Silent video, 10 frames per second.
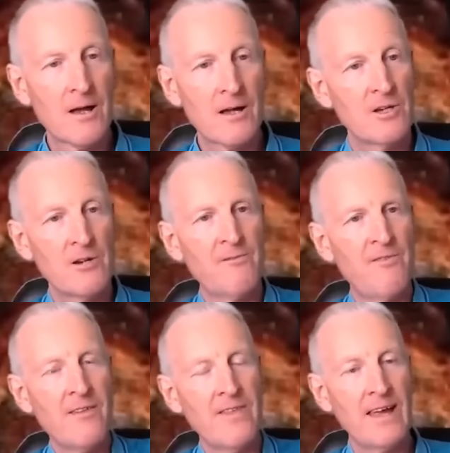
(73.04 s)
Because you
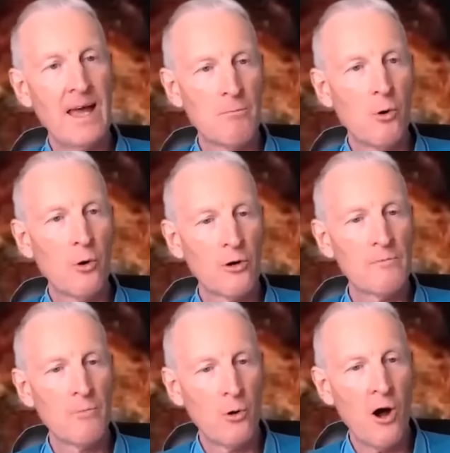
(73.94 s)
find they get more
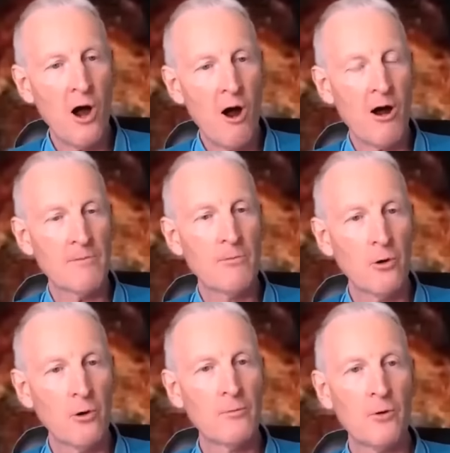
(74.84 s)
and more hard,
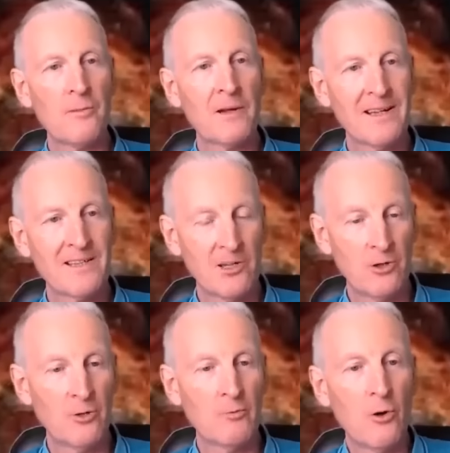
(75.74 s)
more and more
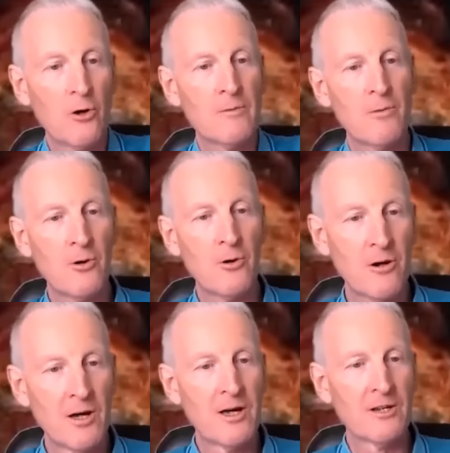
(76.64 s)
political, more and more
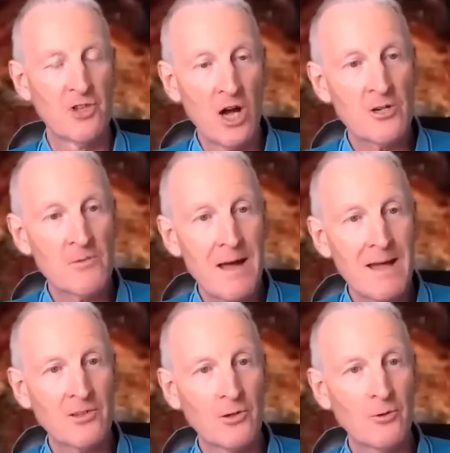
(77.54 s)

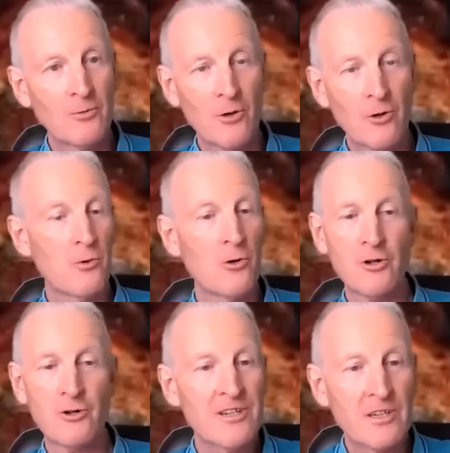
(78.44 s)
judgmental, more and more
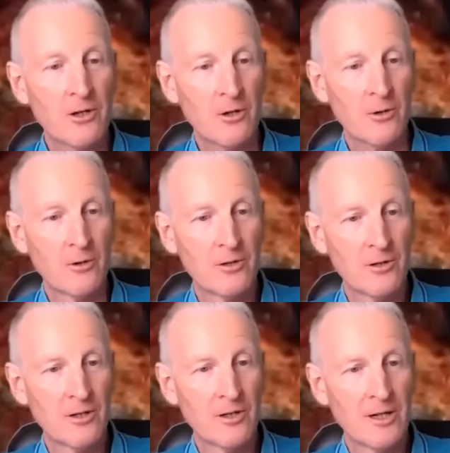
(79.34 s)
critical,
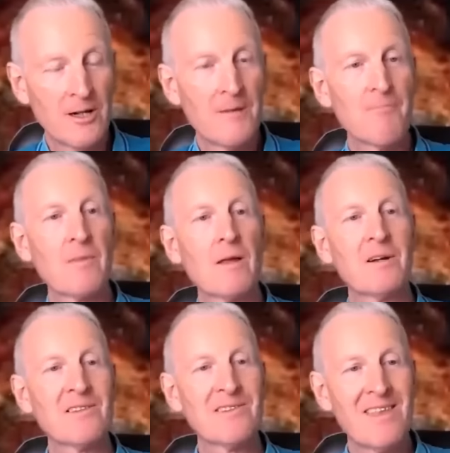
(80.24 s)

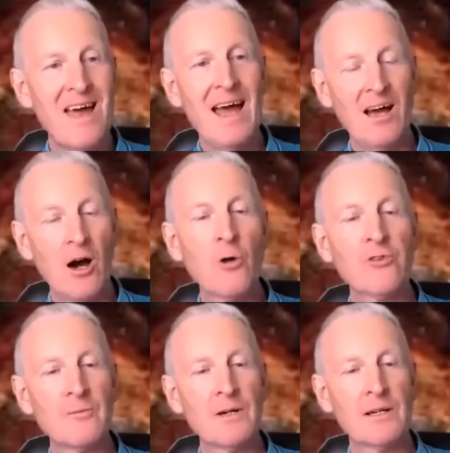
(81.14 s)
because that
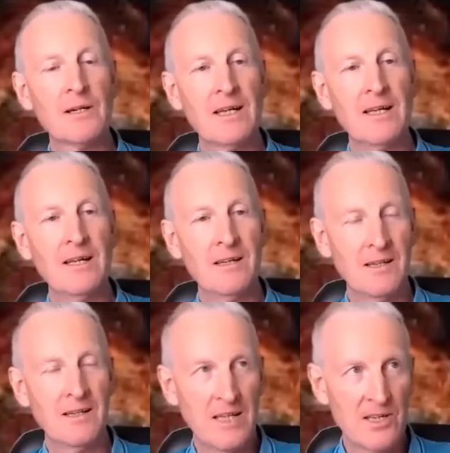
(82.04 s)
ultimately
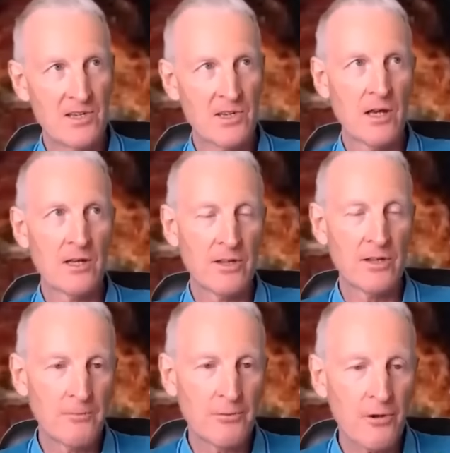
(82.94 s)
is the
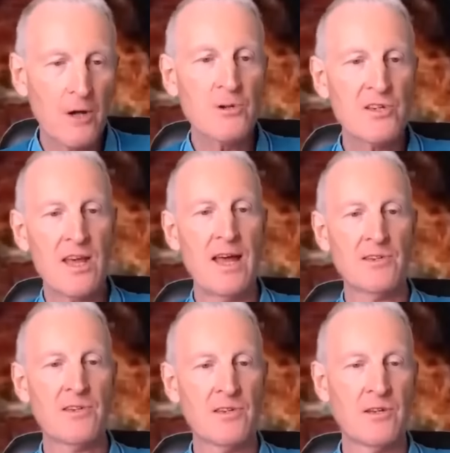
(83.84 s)

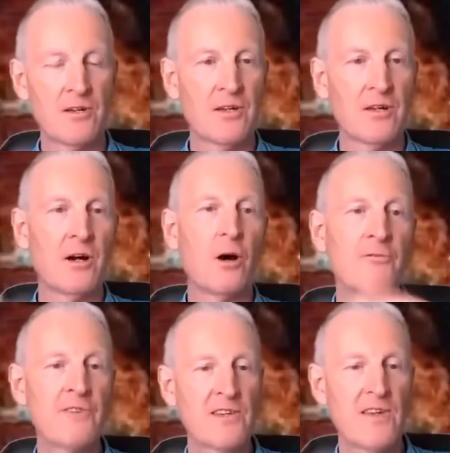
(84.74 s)
process of
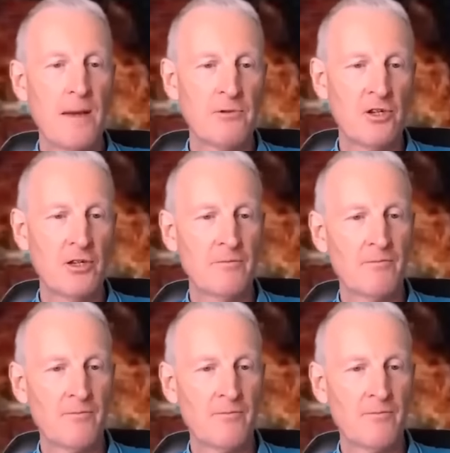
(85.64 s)
deception